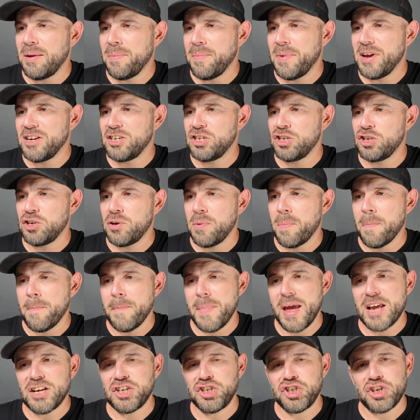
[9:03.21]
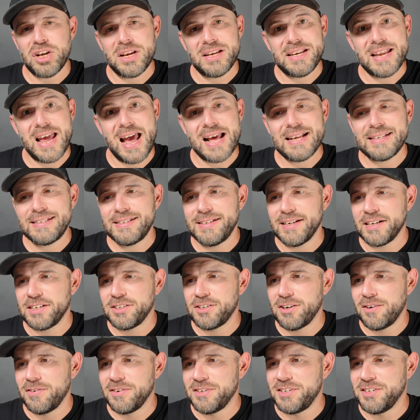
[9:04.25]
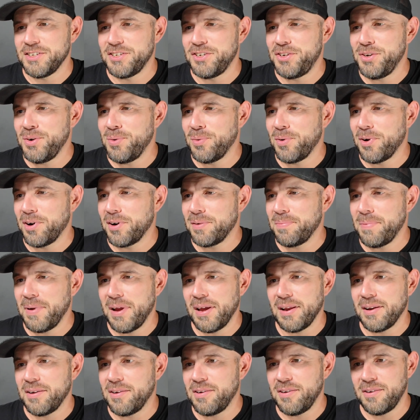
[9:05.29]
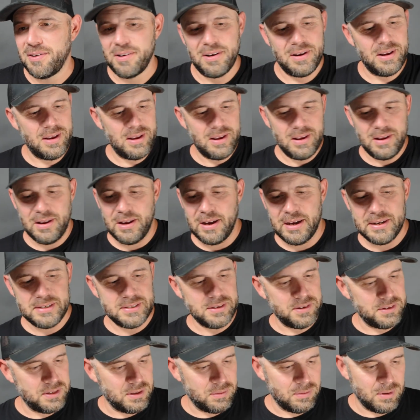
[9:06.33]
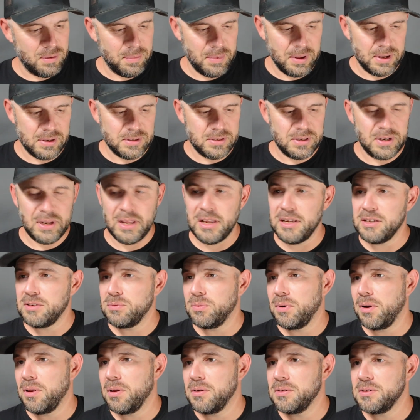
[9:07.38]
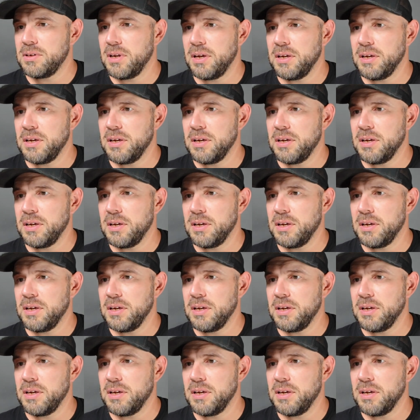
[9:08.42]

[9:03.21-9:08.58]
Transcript: the Meshtastic services do work, man. I tell you what, man, today is one of those